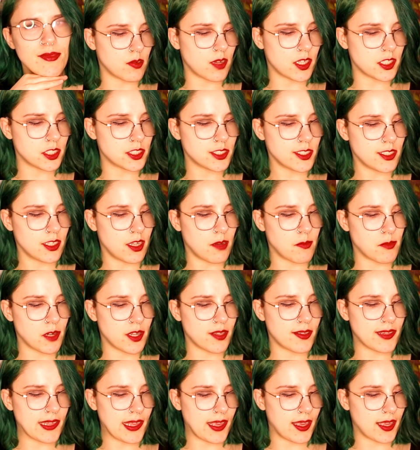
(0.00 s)
Question
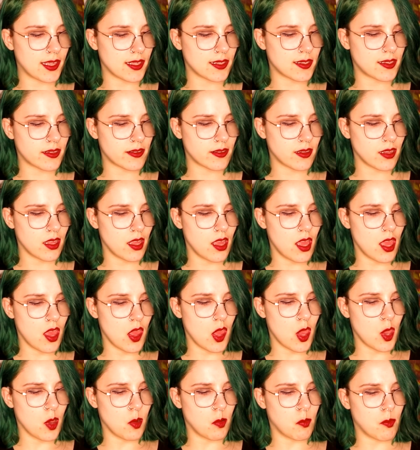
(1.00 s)
number 6.
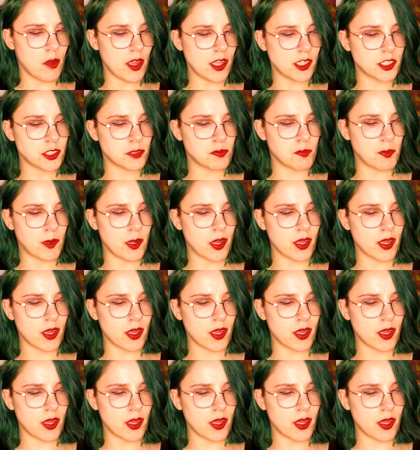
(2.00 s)
Which